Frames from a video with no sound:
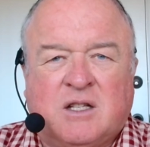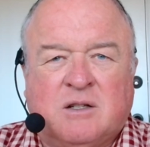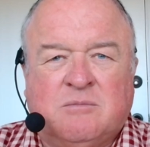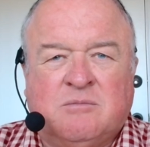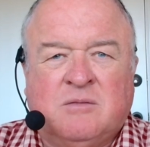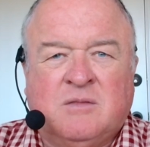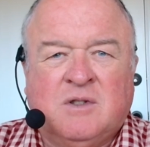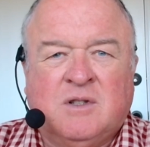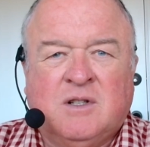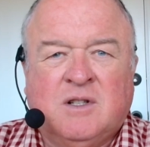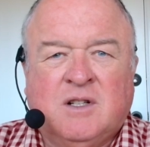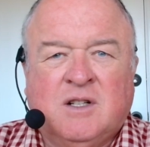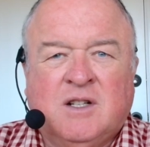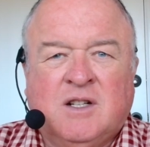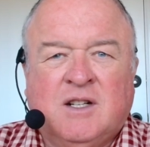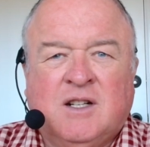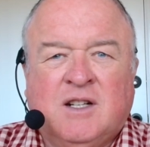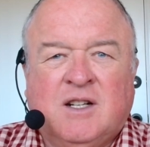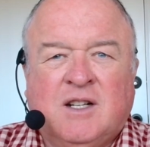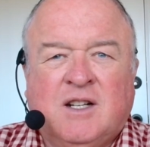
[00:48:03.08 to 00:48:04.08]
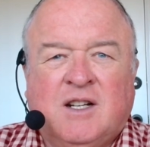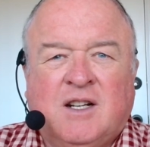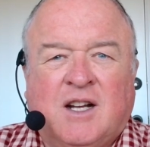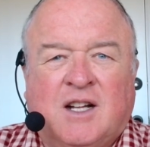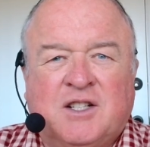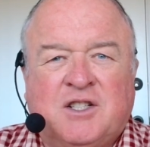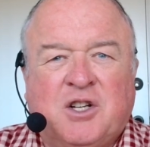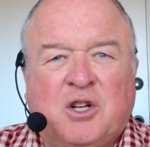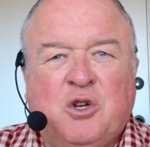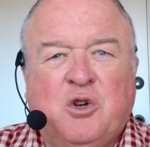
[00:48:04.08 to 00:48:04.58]
them
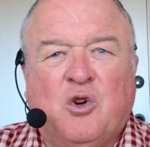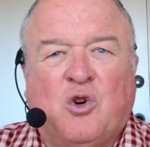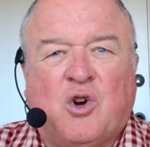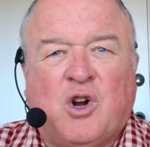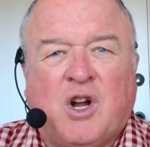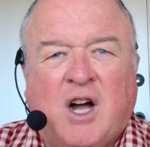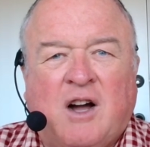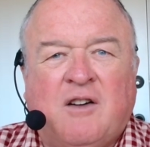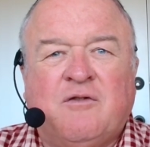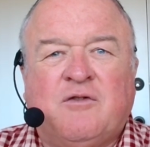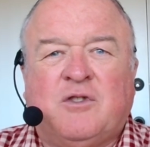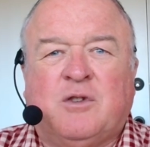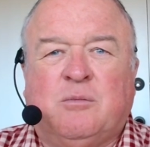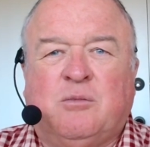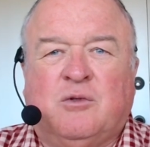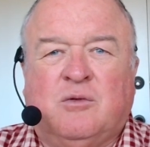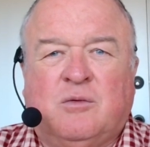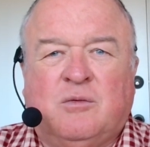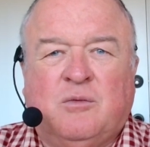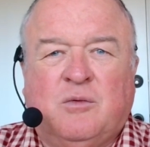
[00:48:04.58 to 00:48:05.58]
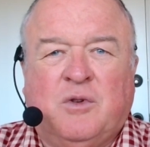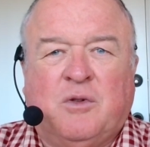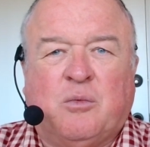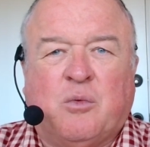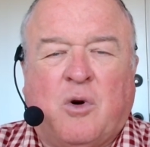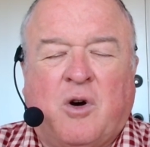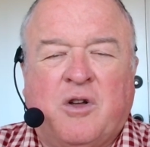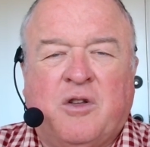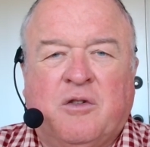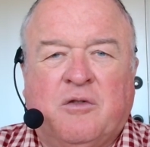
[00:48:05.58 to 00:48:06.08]
until you're comfortable with
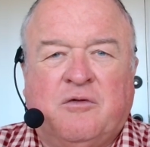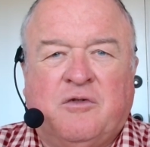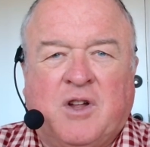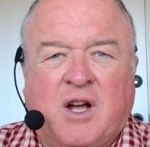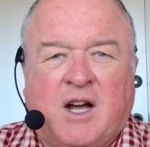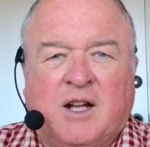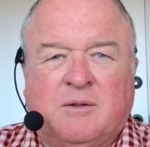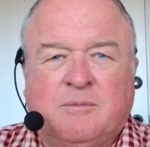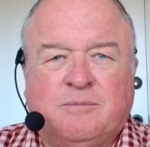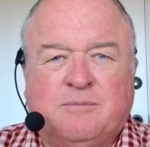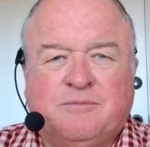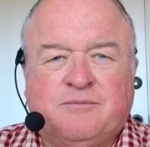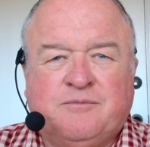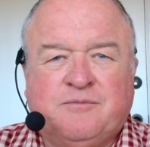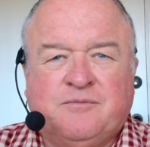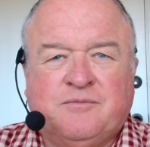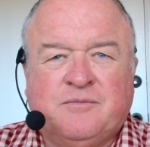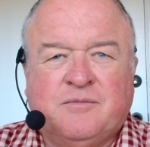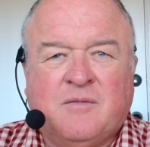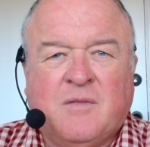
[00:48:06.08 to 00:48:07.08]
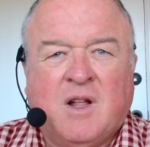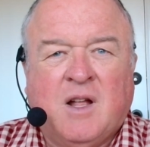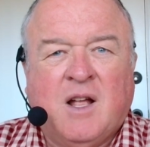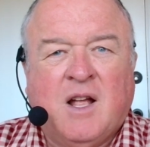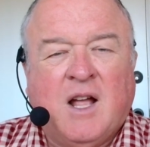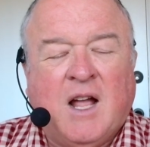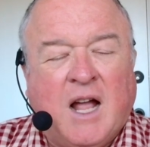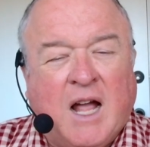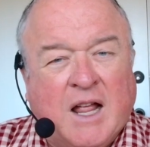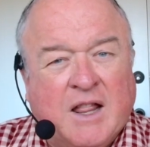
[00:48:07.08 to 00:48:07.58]
what you've done.
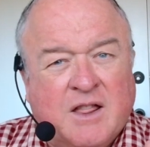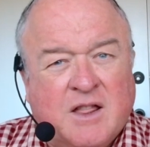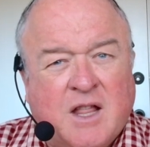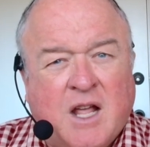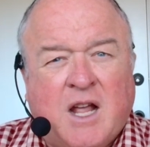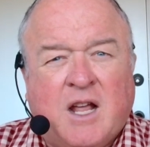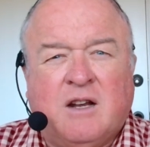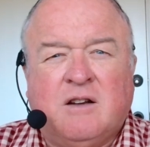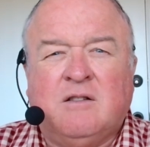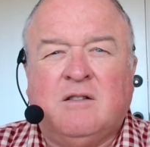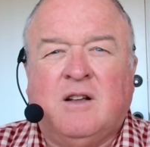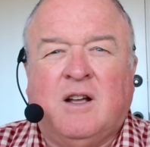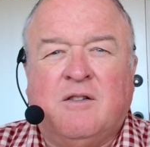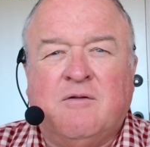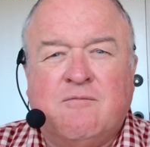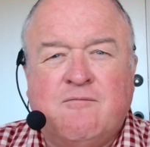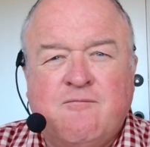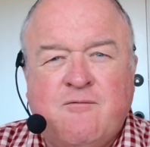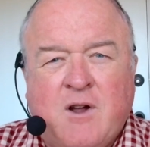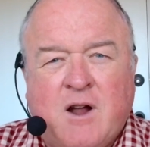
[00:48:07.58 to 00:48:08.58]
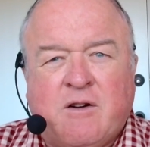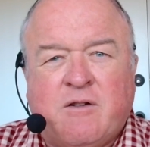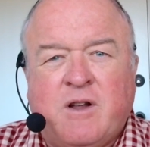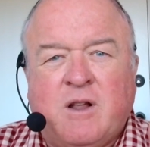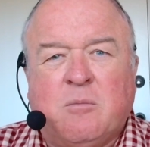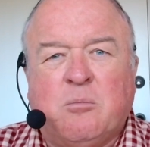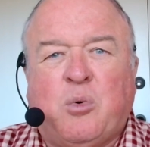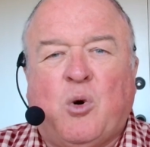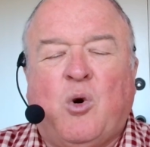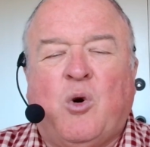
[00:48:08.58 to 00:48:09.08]
And then, and very
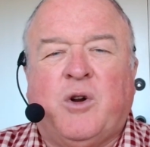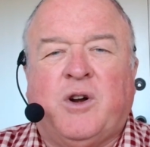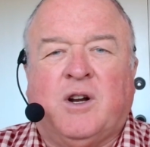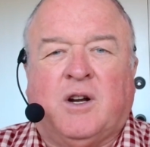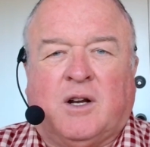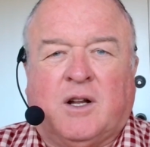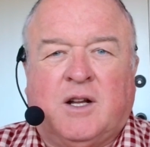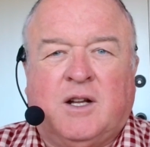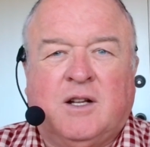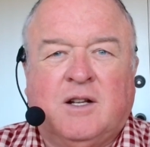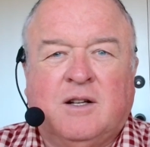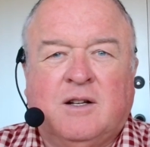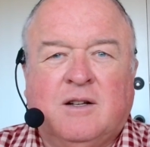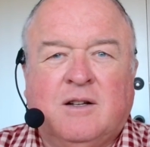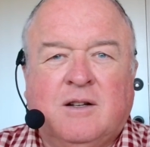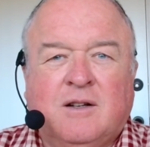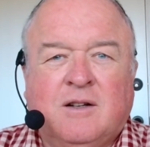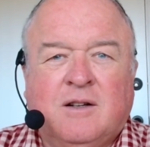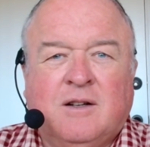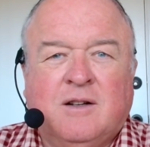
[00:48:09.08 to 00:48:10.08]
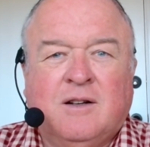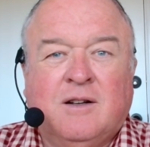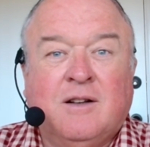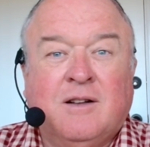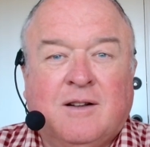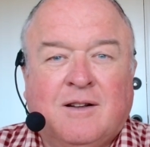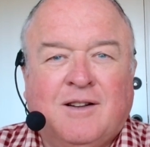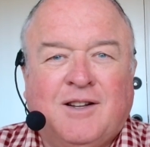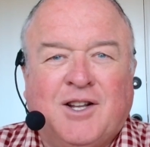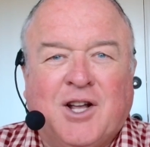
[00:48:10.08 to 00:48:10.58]
importantly,
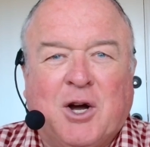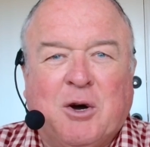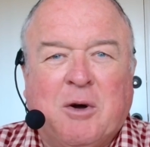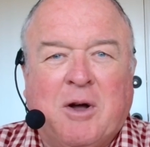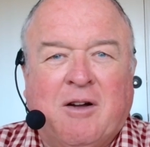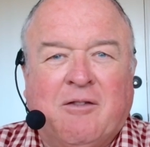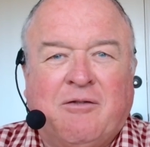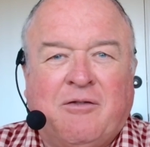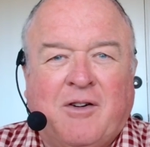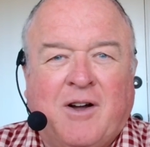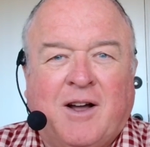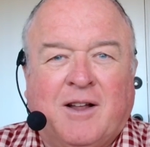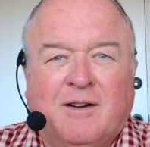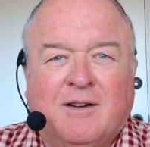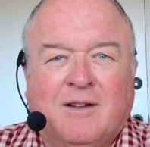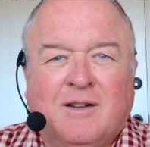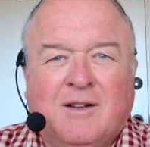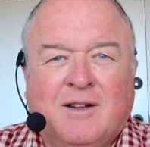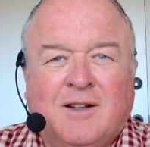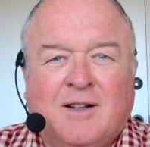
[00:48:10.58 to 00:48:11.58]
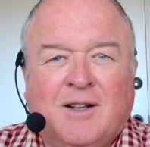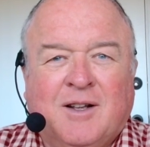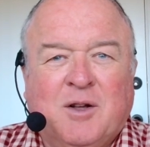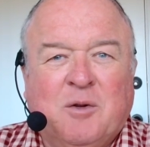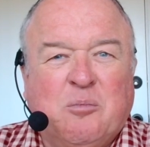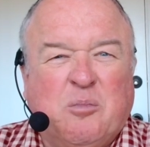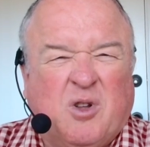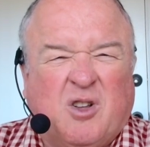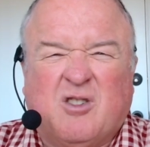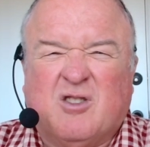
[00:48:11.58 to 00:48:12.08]
go have fun
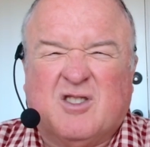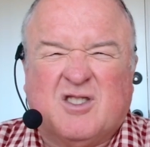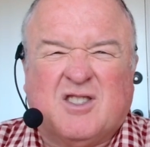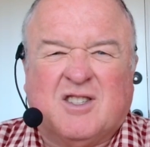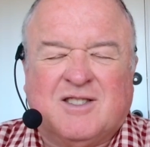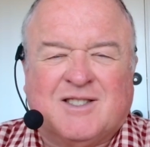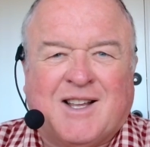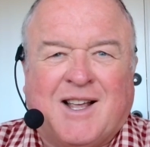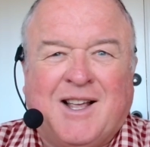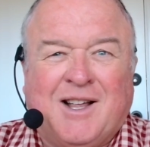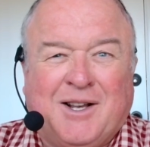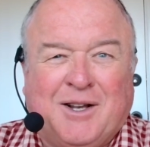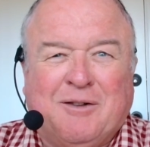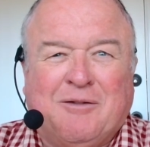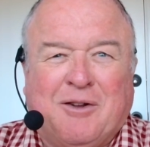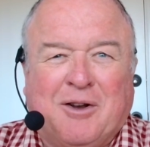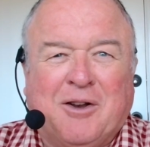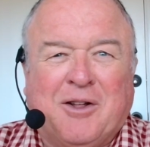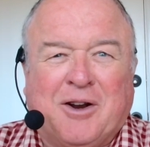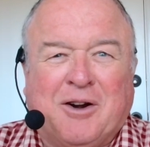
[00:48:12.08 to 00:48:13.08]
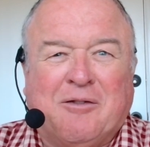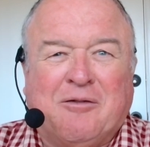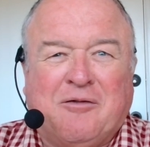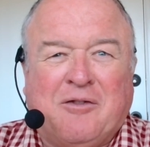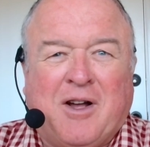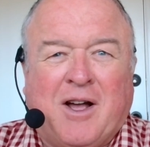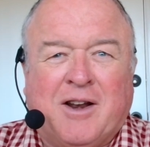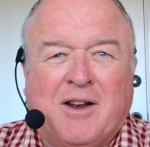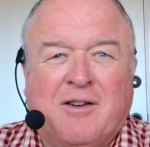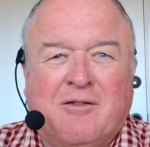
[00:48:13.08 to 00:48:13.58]
because there's a hell of a lot of
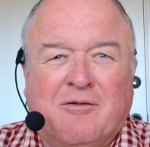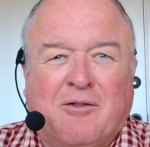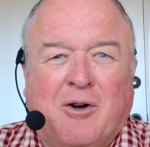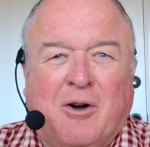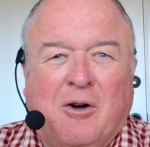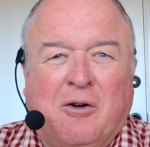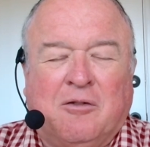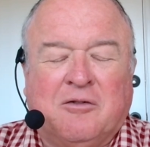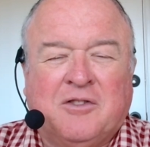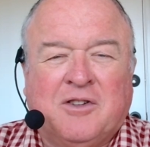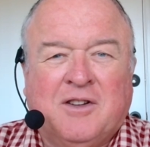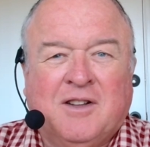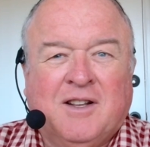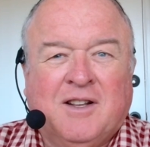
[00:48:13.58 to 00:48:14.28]
fun involved,